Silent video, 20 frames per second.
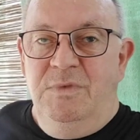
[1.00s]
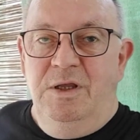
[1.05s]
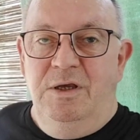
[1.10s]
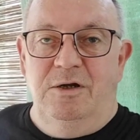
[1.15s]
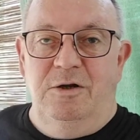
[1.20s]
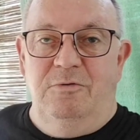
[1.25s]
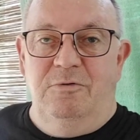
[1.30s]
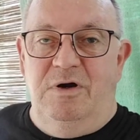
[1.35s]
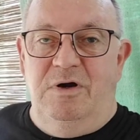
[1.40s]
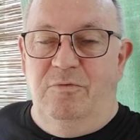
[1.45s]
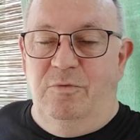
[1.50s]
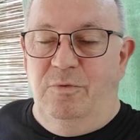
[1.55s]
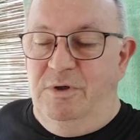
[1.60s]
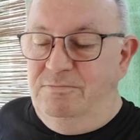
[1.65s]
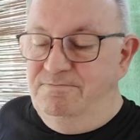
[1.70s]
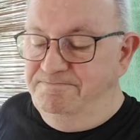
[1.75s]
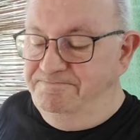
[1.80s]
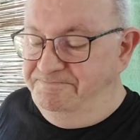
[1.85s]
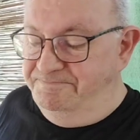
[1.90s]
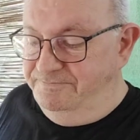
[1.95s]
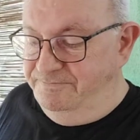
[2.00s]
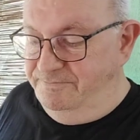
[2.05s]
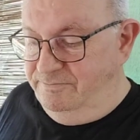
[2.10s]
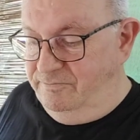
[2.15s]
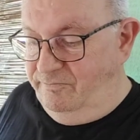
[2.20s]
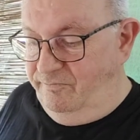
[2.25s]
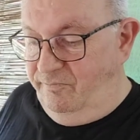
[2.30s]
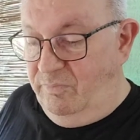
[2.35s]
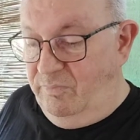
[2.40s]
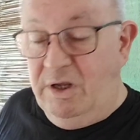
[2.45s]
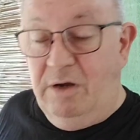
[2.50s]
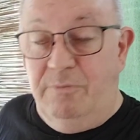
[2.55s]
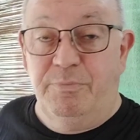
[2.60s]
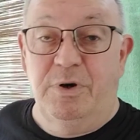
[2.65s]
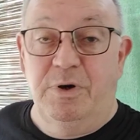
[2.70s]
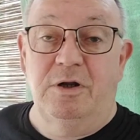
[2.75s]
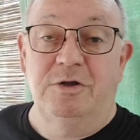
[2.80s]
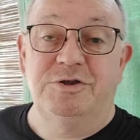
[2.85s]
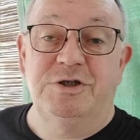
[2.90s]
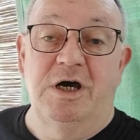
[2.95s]
Hello everyone.
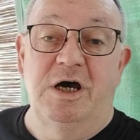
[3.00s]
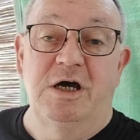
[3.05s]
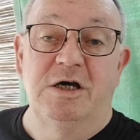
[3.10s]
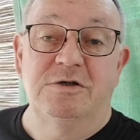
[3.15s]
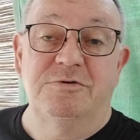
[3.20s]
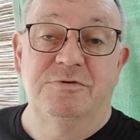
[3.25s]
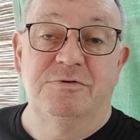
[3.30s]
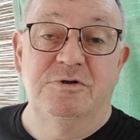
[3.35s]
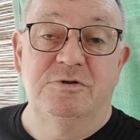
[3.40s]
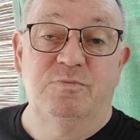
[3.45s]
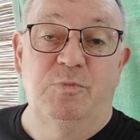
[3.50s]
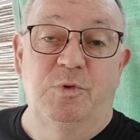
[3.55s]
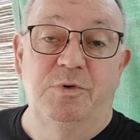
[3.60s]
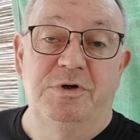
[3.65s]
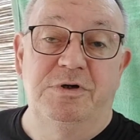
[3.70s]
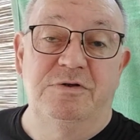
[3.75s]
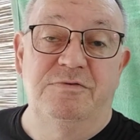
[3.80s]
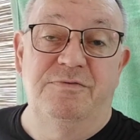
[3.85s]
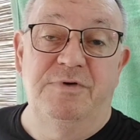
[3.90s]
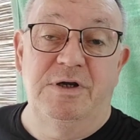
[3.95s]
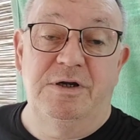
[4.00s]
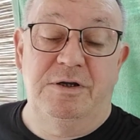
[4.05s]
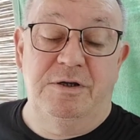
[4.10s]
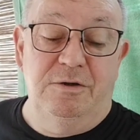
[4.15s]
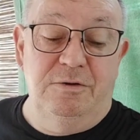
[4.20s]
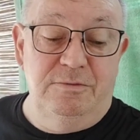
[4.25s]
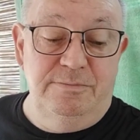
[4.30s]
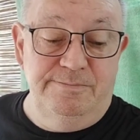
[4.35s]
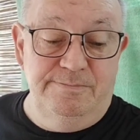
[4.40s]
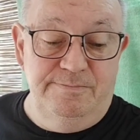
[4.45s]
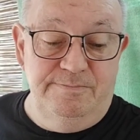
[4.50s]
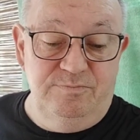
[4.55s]
Apologize for this morning's video.